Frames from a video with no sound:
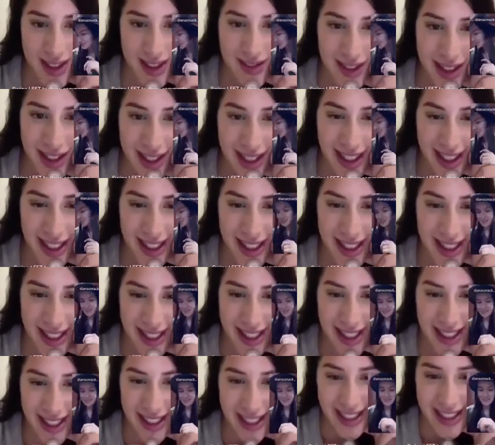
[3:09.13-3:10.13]
So many
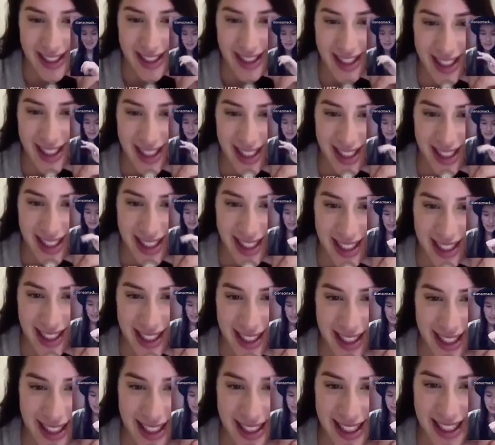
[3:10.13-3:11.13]
celebrities got in
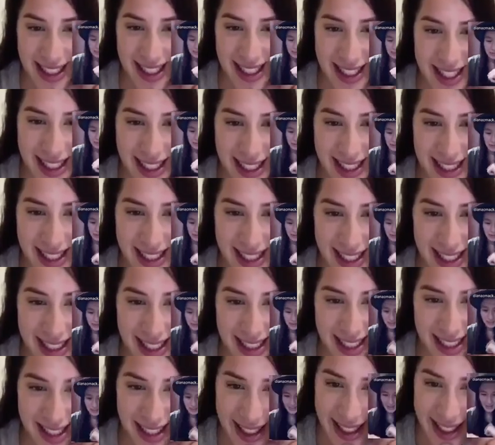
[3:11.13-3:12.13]
trouble for voicing
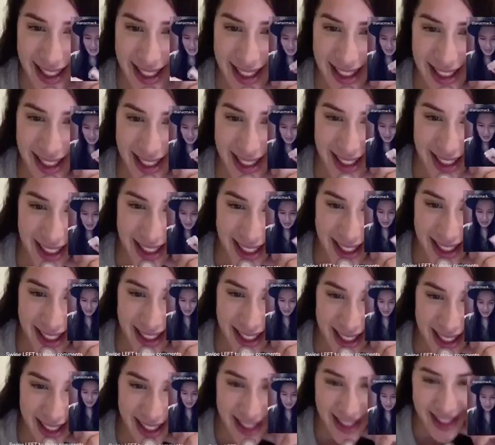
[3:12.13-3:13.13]
out their opinion,
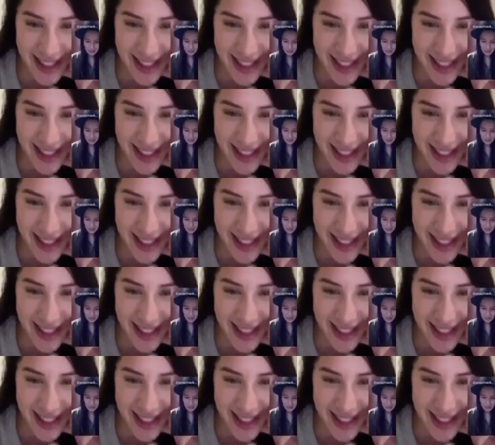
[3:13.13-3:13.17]
so